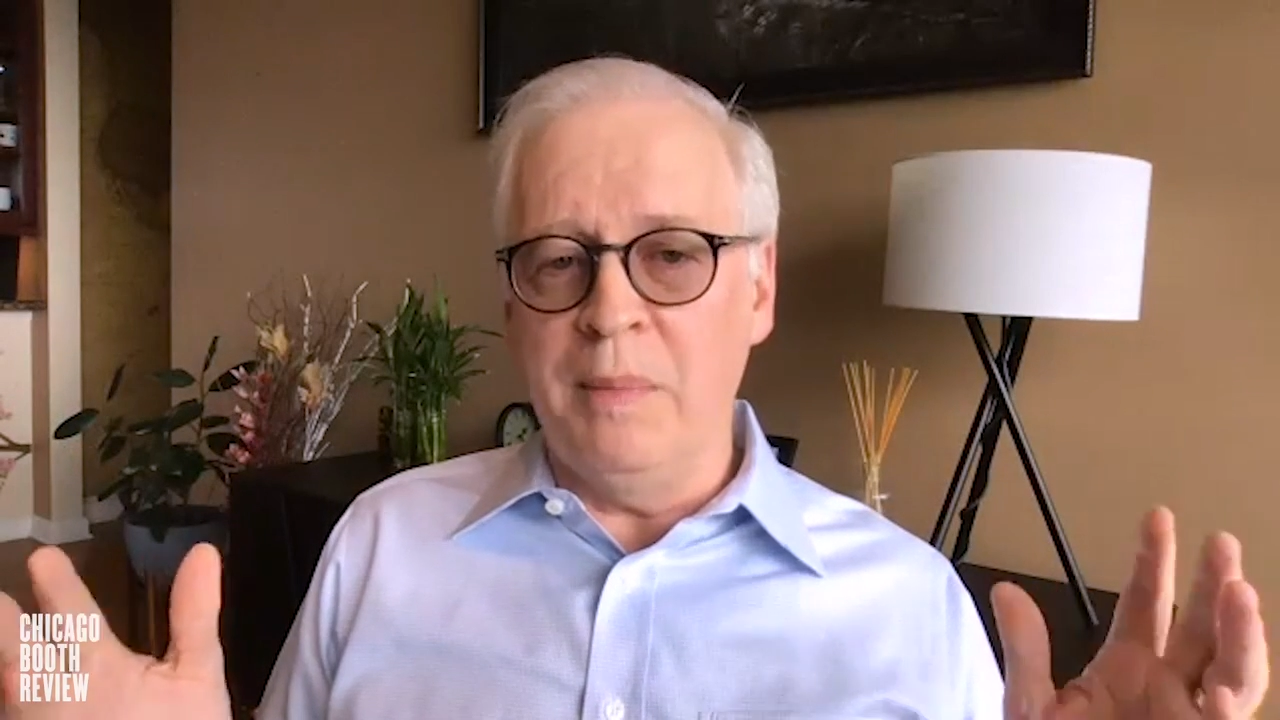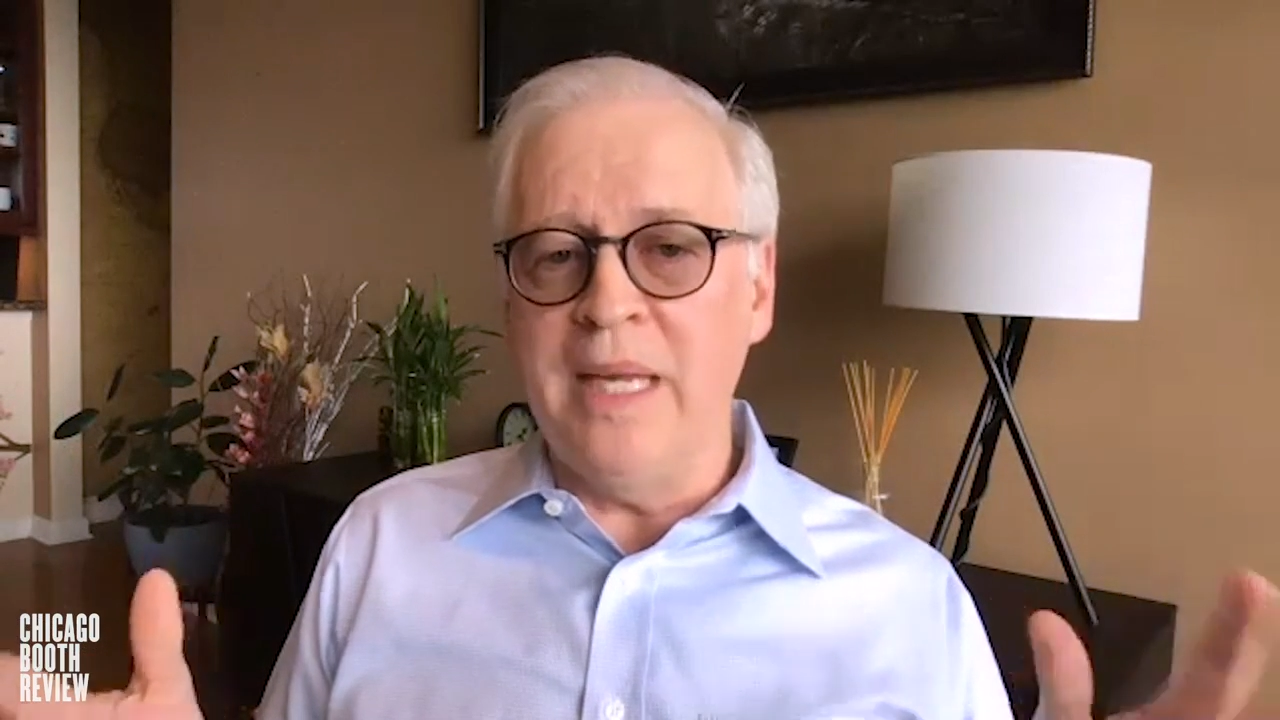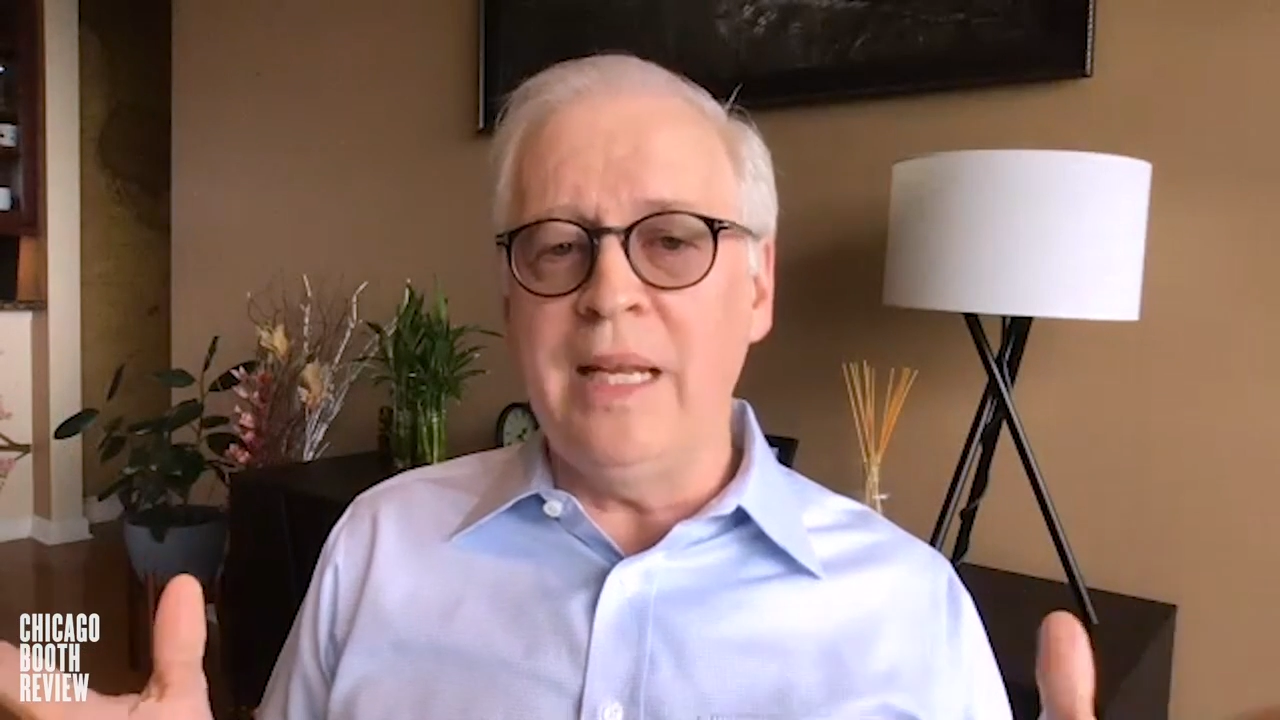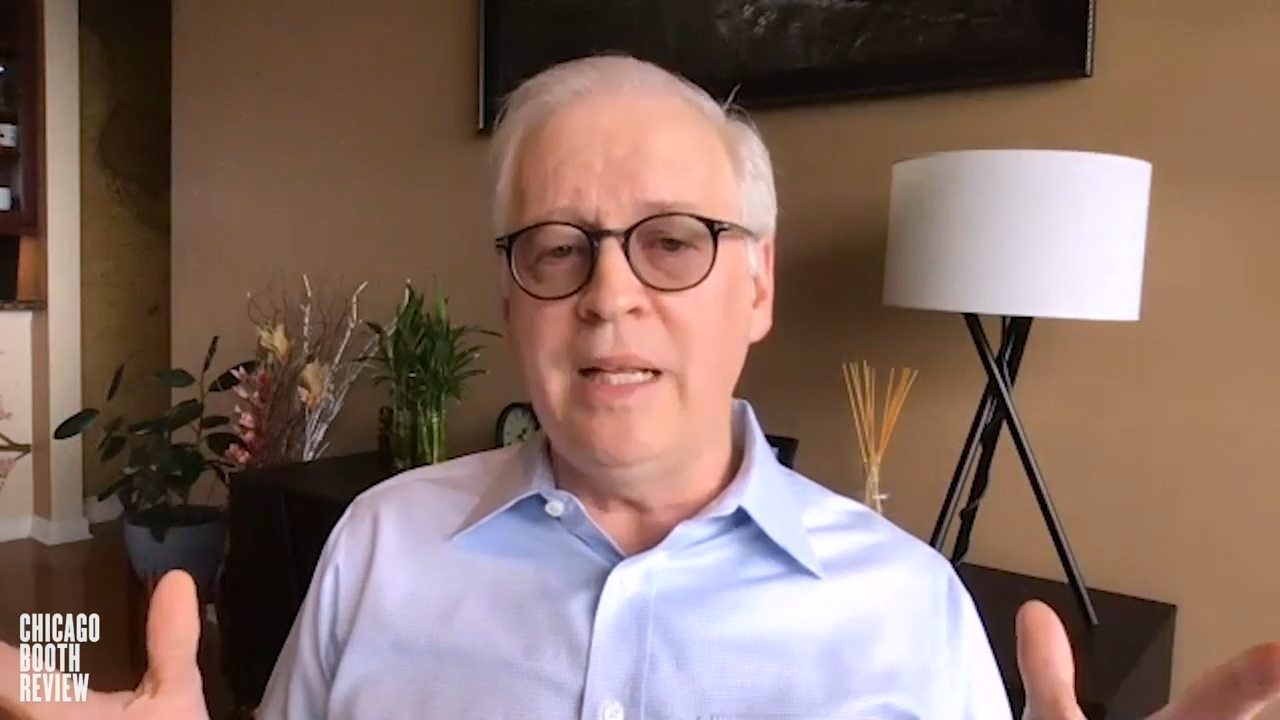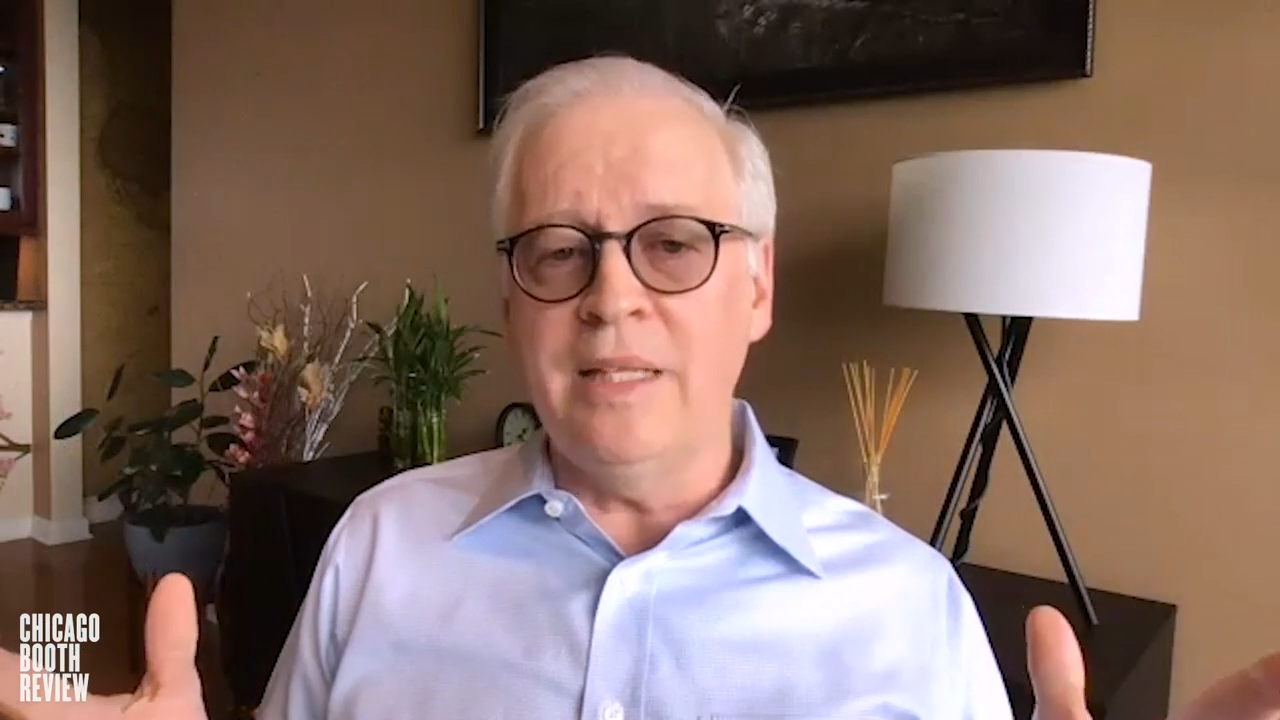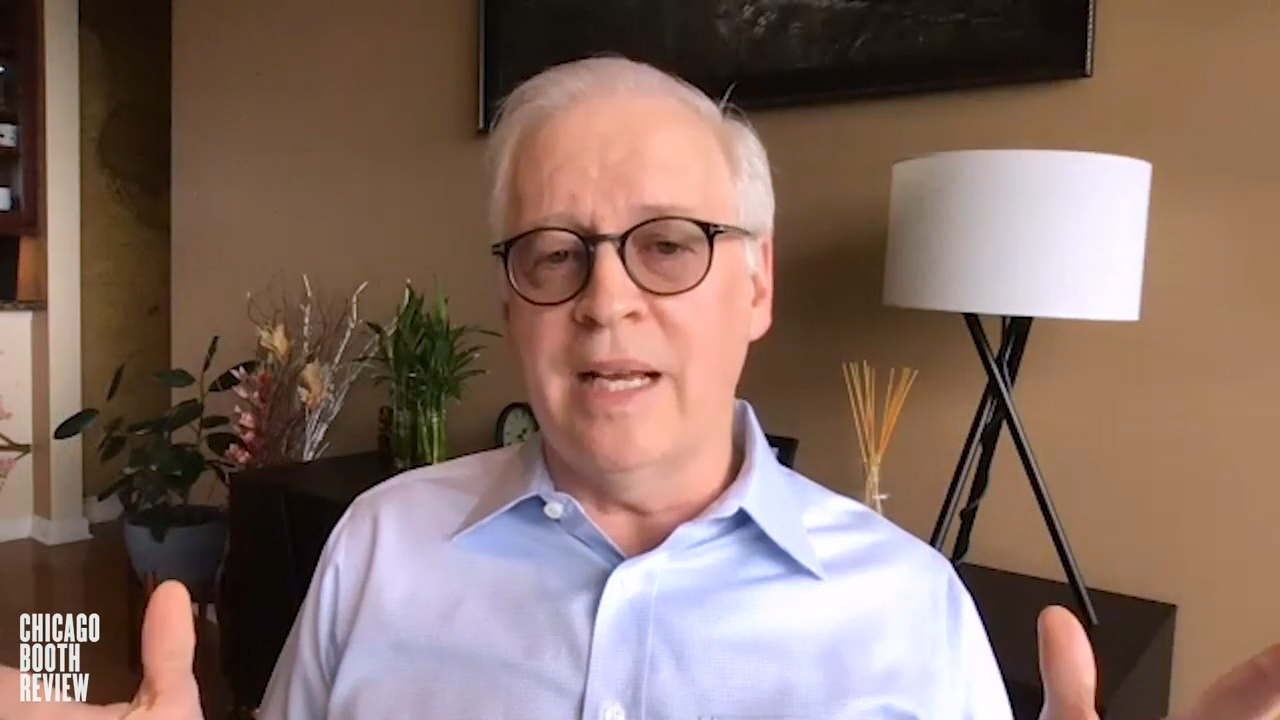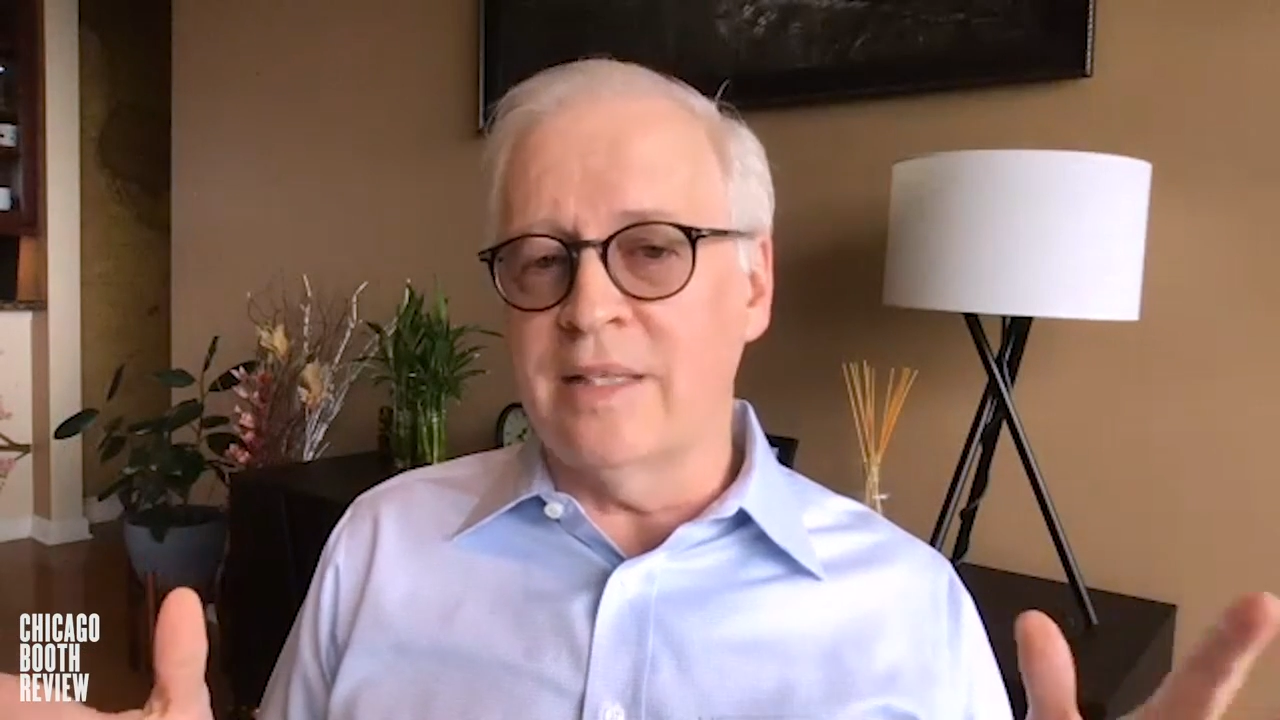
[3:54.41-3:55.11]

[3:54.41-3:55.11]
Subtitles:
meetings,